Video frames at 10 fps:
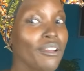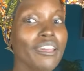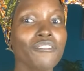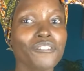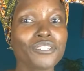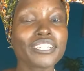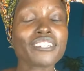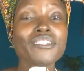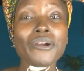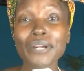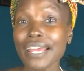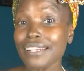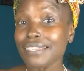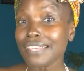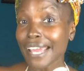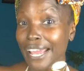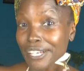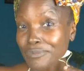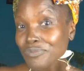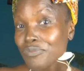if you didn't learn anything,